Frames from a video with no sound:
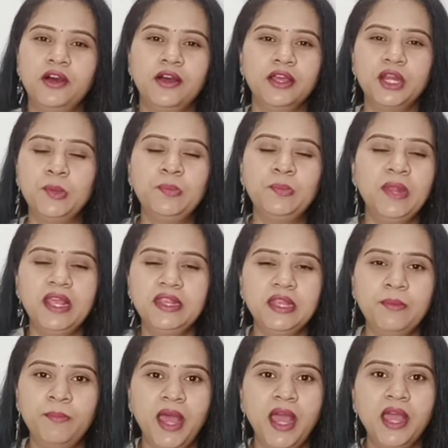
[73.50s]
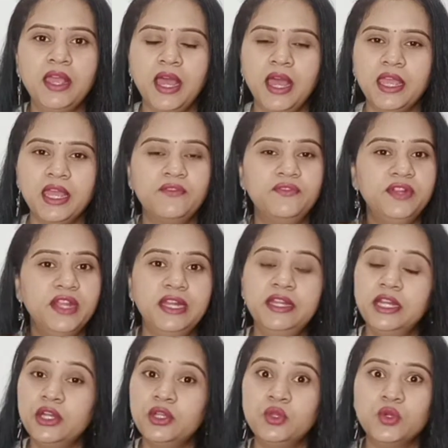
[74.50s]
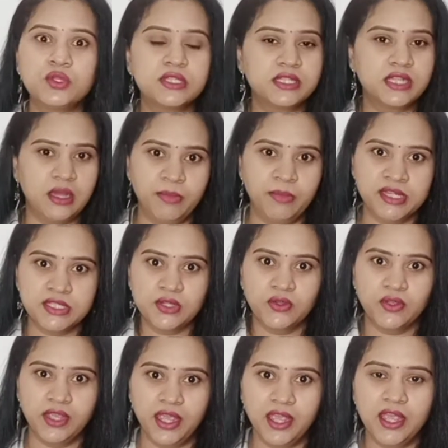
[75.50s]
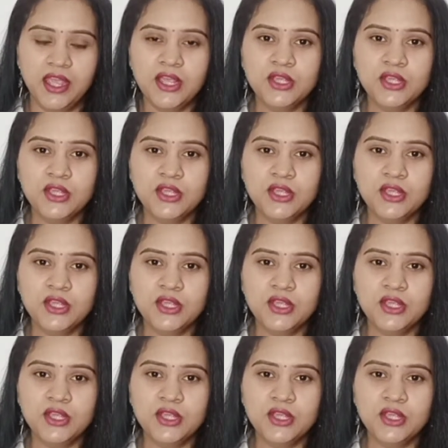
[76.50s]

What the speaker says: replying them back, I have deleted those comments, okay?